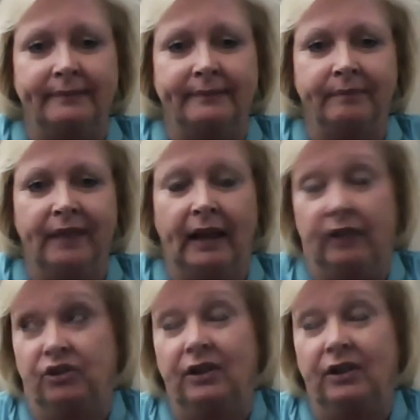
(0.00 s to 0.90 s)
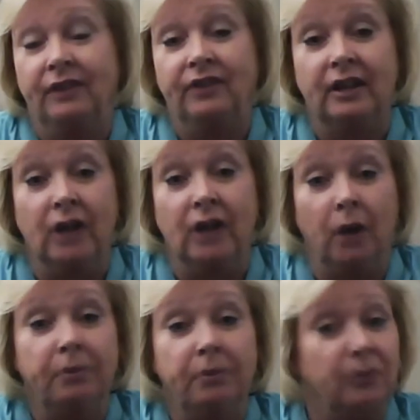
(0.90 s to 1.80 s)
And she could have said no, but she
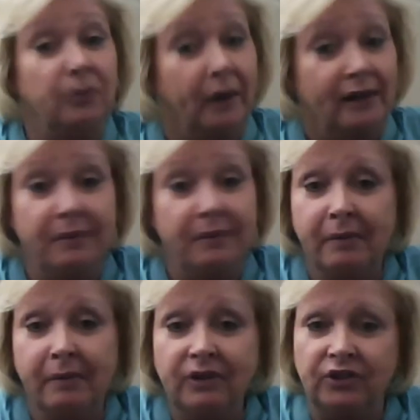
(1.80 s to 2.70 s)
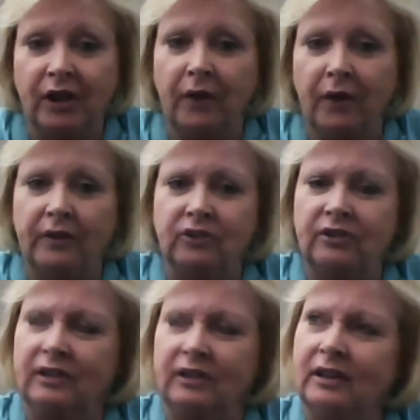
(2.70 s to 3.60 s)
wanted to be on my show. And then she said,
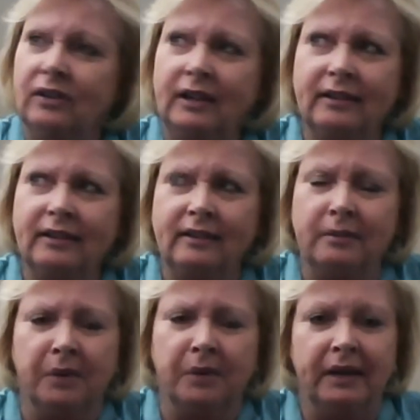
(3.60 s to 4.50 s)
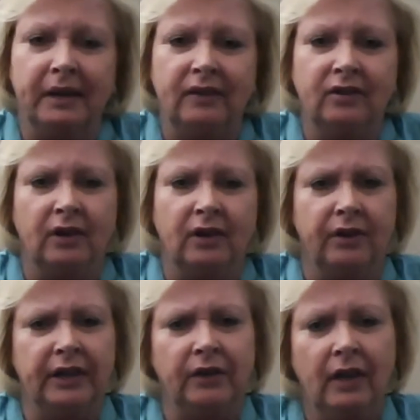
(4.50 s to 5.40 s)
Nancy, the more I'm getting to know you, I
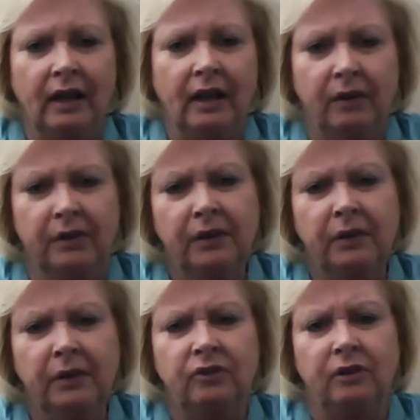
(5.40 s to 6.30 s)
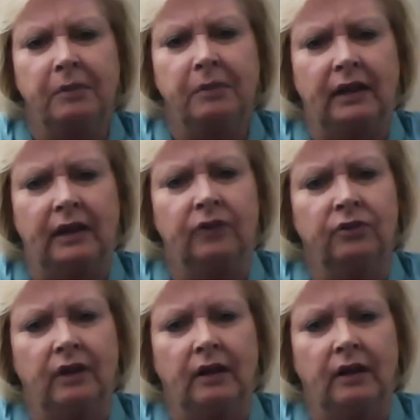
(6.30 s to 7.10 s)
really want you to meet Kirsten.